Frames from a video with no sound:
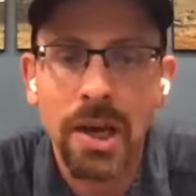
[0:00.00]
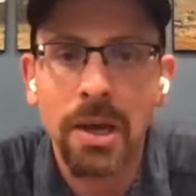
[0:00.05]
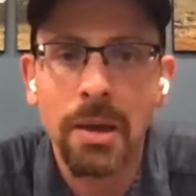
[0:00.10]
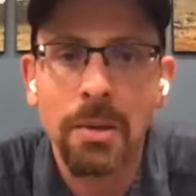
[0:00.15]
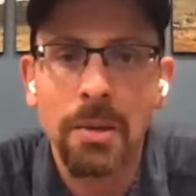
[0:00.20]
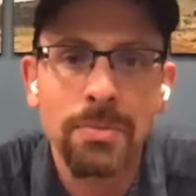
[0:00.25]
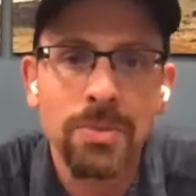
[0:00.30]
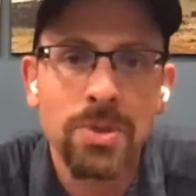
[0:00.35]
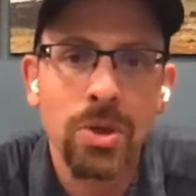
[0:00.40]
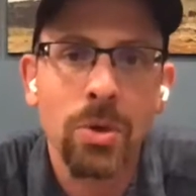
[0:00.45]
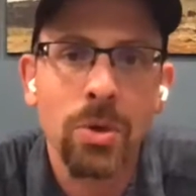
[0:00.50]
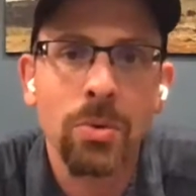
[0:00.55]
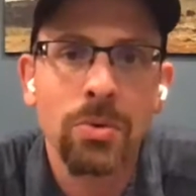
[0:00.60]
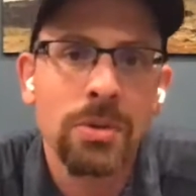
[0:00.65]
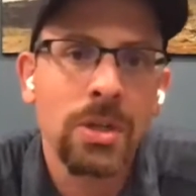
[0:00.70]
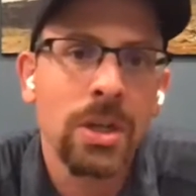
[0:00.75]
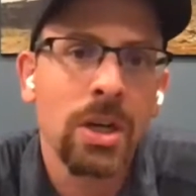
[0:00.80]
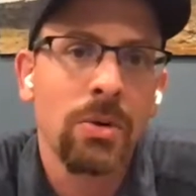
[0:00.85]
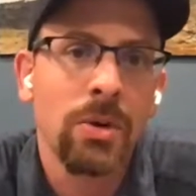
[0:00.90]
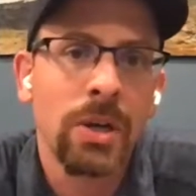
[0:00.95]
So,
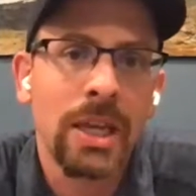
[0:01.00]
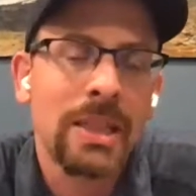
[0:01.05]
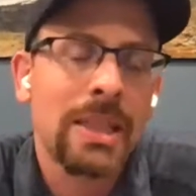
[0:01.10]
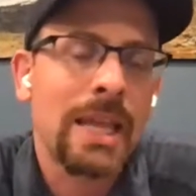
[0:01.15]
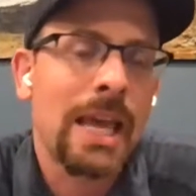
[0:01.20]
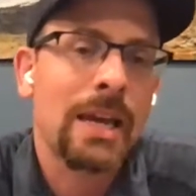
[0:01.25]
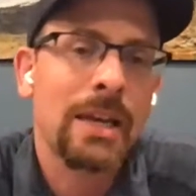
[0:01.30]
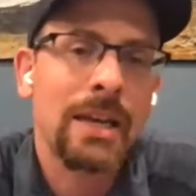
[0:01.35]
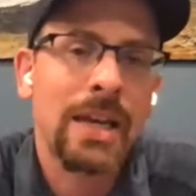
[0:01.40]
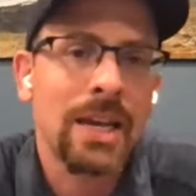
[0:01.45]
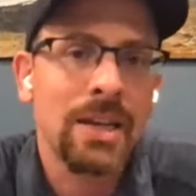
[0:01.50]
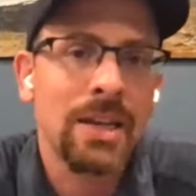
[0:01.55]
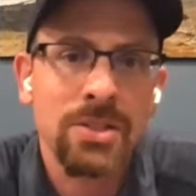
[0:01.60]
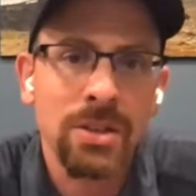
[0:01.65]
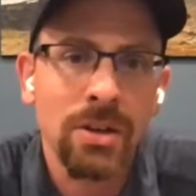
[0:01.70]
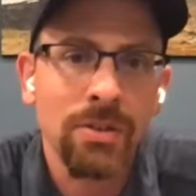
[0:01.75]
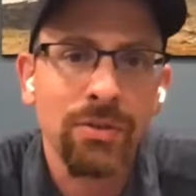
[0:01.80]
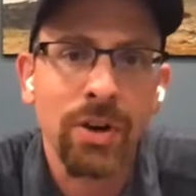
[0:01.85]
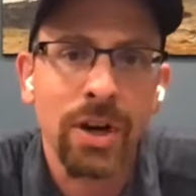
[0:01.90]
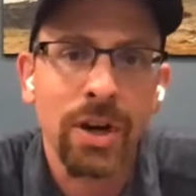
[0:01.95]
you know, get that kind of
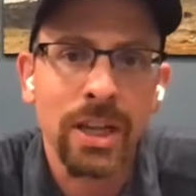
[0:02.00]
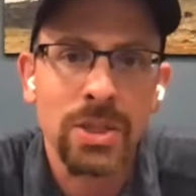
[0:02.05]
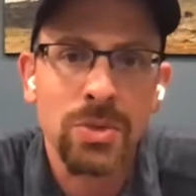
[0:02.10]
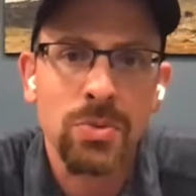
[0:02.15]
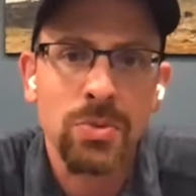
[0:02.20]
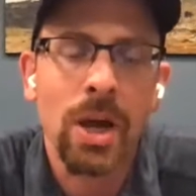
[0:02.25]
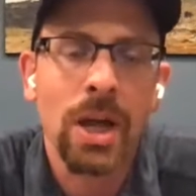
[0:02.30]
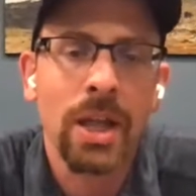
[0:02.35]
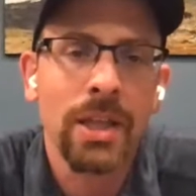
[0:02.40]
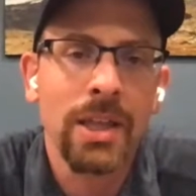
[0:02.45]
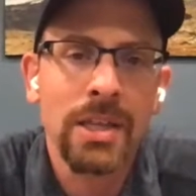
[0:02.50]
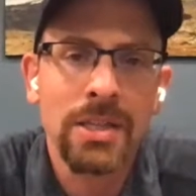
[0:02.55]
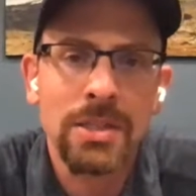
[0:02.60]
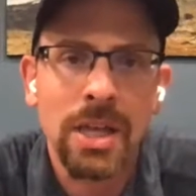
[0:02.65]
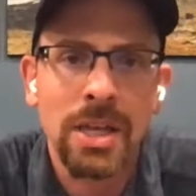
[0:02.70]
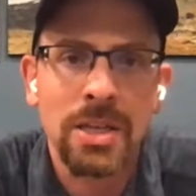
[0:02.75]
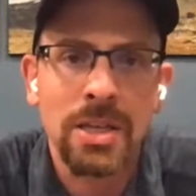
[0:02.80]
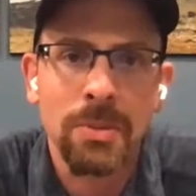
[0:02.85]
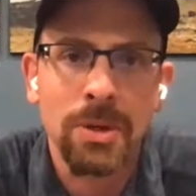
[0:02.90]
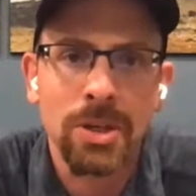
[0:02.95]
stuff ready as well,
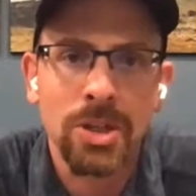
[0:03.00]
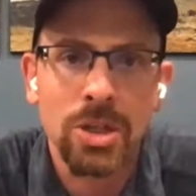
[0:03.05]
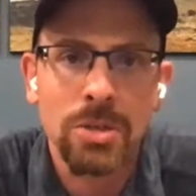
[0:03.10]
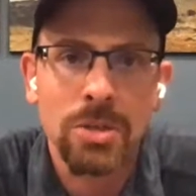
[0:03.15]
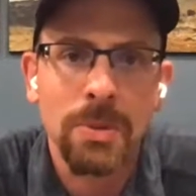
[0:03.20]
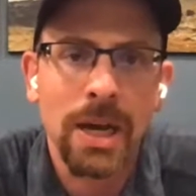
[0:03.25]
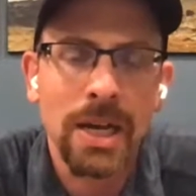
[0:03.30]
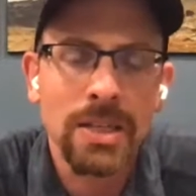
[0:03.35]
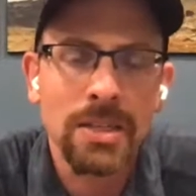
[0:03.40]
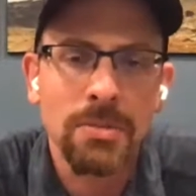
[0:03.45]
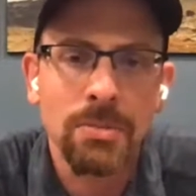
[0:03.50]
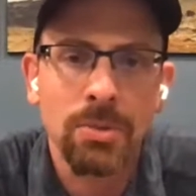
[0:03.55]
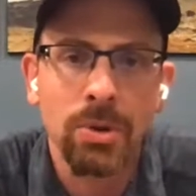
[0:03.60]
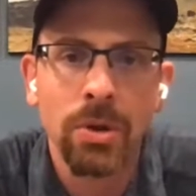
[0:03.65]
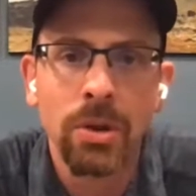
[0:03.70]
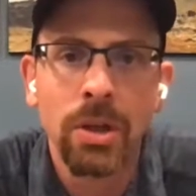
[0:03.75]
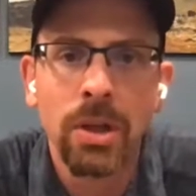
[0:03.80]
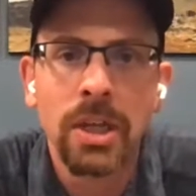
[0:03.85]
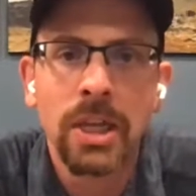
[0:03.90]
as much as possible.